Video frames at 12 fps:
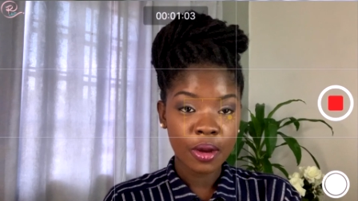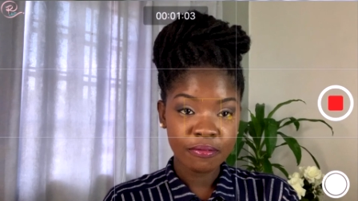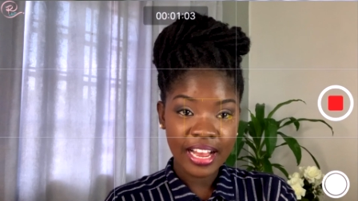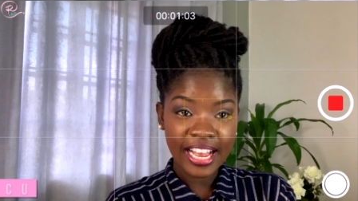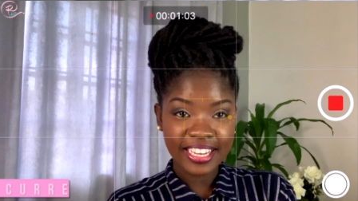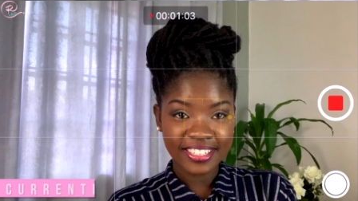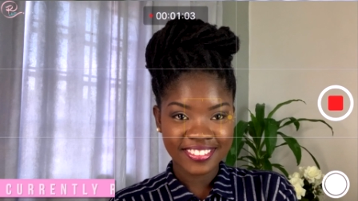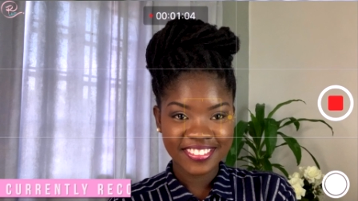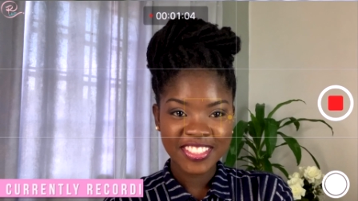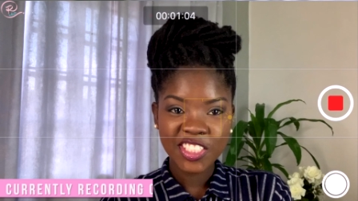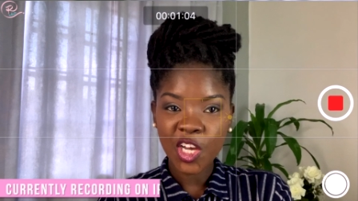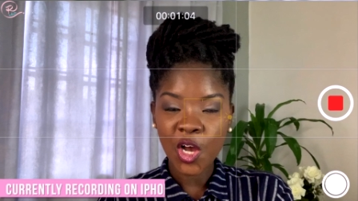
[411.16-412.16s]
Alright,
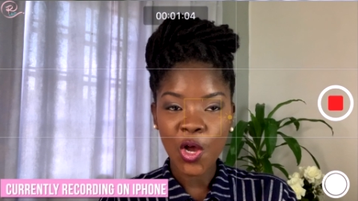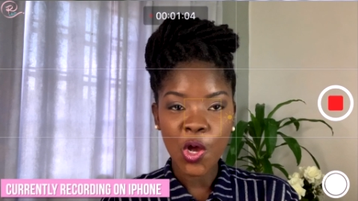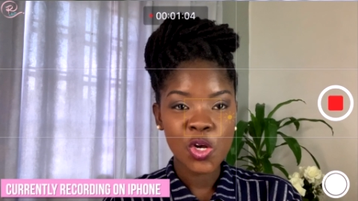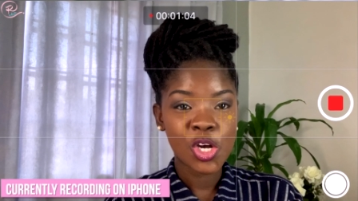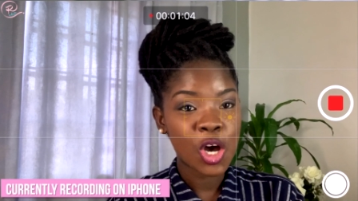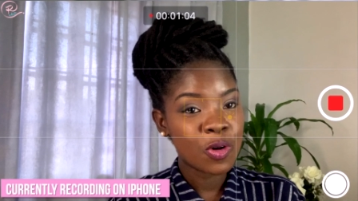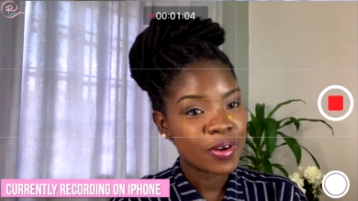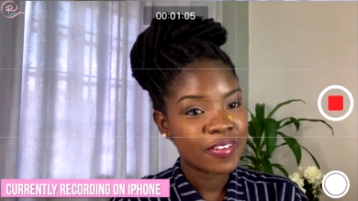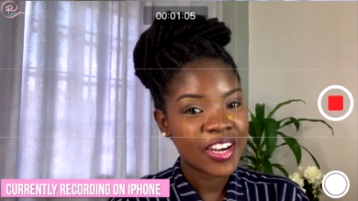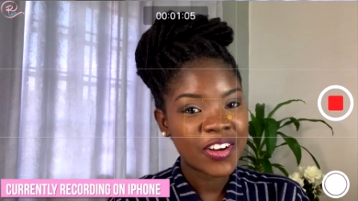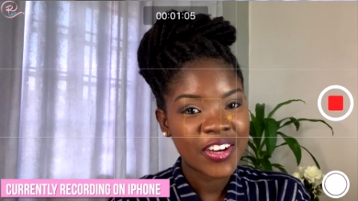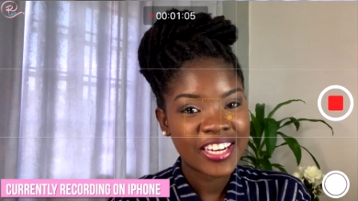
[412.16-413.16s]
so now
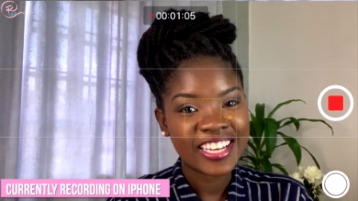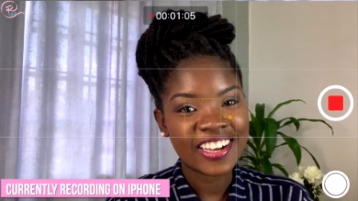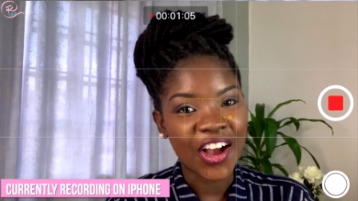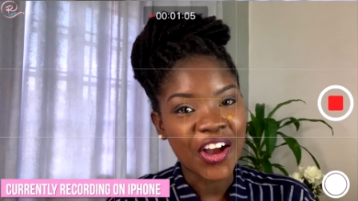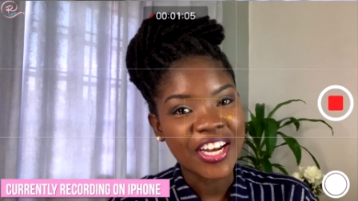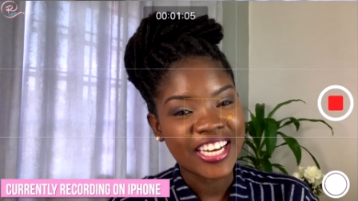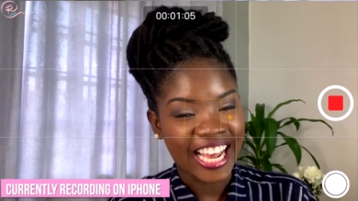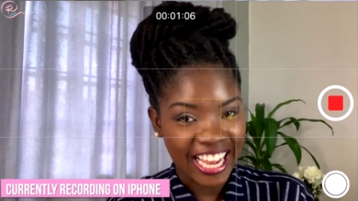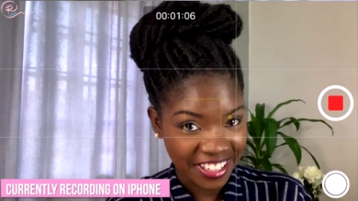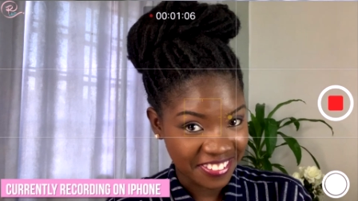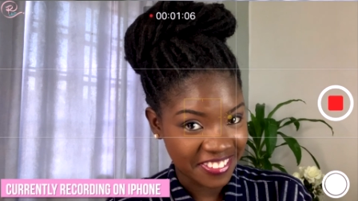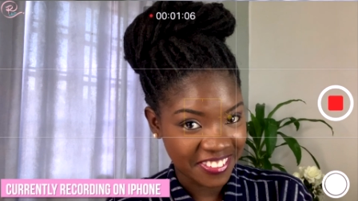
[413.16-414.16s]
we're recording on the
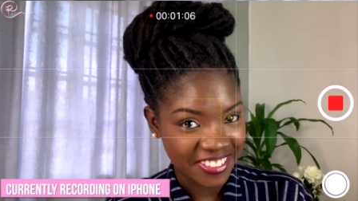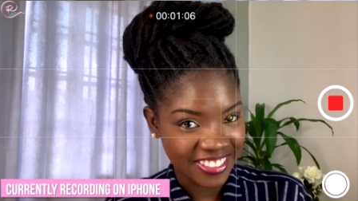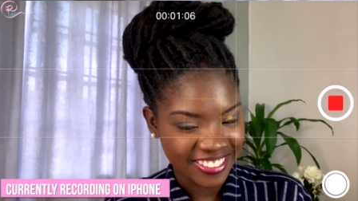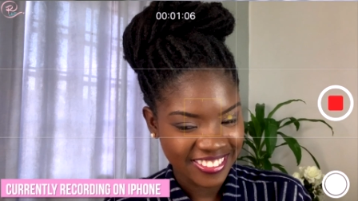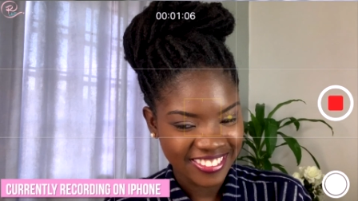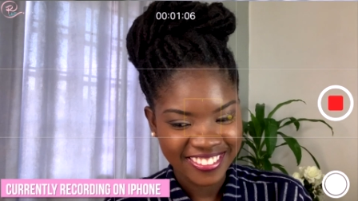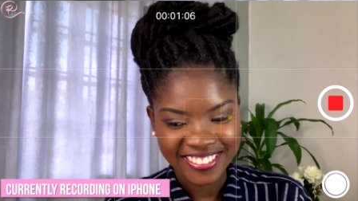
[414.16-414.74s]
iPhone.